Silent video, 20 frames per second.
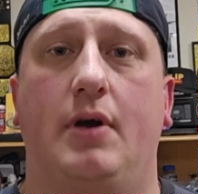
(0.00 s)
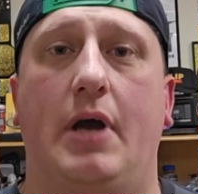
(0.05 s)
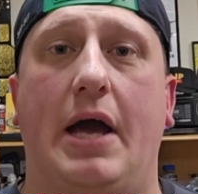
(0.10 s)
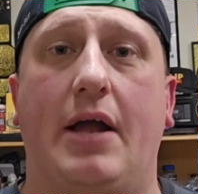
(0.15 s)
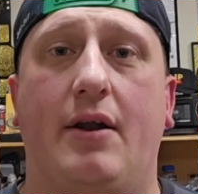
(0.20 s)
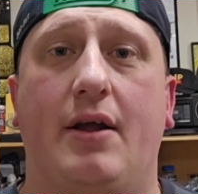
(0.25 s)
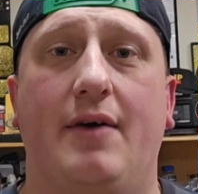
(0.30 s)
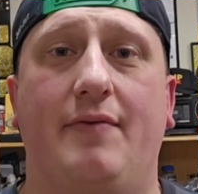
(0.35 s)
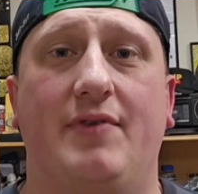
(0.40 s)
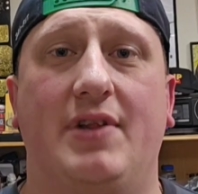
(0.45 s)
I
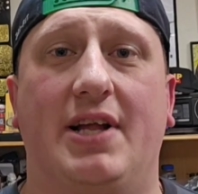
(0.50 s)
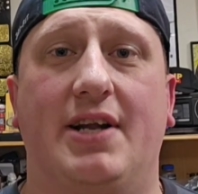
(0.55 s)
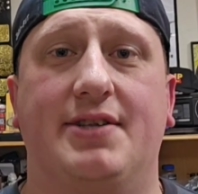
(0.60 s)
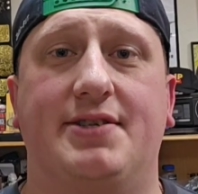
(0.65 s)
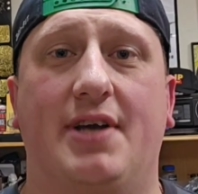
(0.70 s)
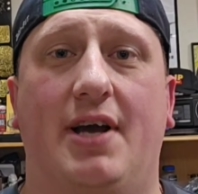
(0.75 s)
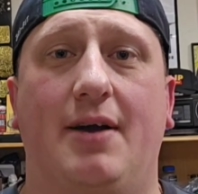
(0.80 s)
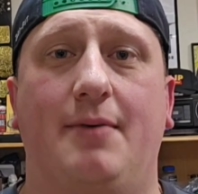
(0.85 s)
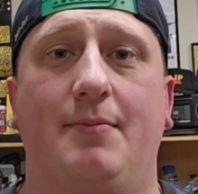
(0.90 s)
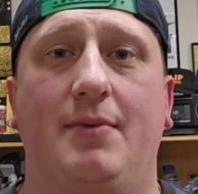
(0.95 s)
don't have a lot of
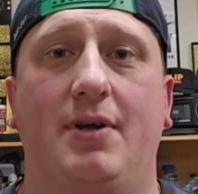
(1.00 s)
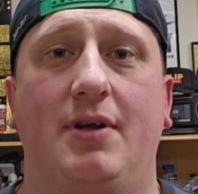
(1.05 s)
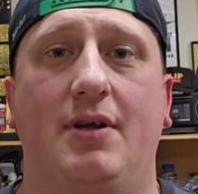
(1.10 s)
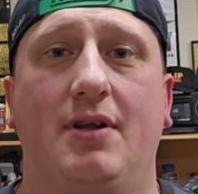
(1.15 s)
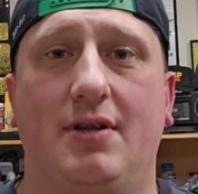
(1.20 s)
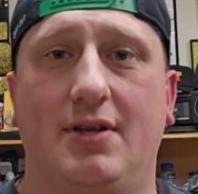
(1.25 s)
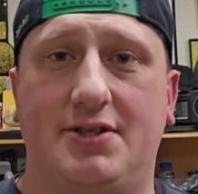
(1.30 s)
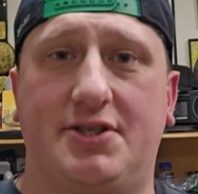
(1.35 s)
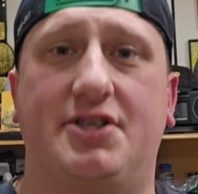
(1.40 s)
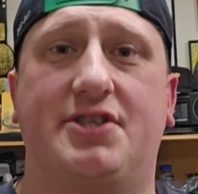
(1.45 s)
time.
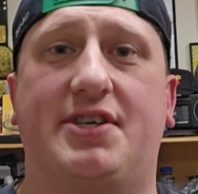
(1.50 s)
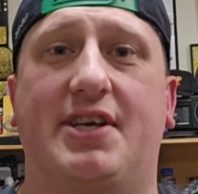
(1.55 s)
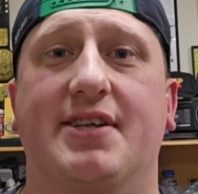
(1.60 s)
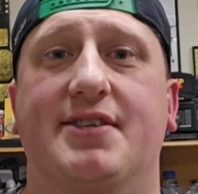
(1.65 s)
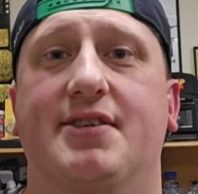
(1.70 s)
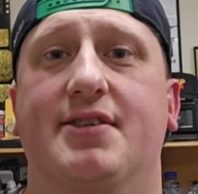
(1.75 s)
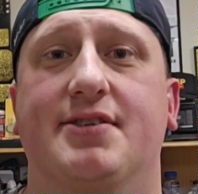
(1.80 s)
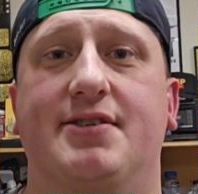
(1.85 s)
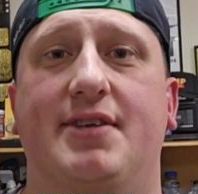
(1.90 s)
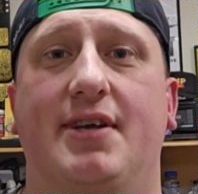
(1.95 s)
Let's just get
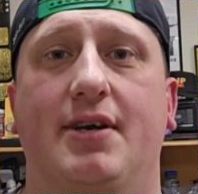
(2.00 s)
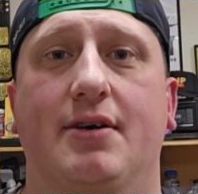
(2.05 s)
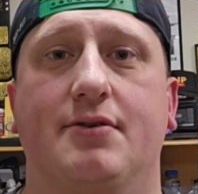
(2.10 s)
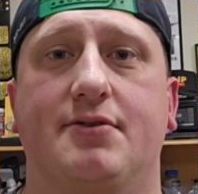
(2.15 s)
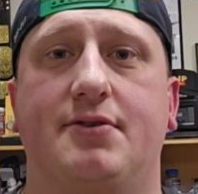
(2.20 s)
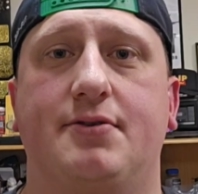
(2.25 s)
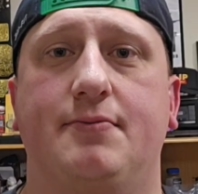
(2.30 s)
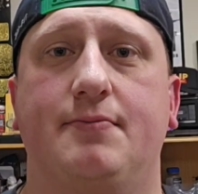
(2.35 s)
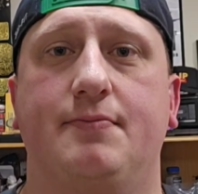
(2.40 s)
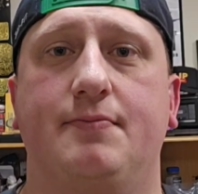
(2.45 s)
to the
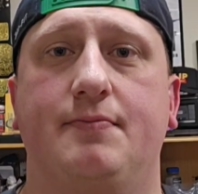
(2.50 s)
sales.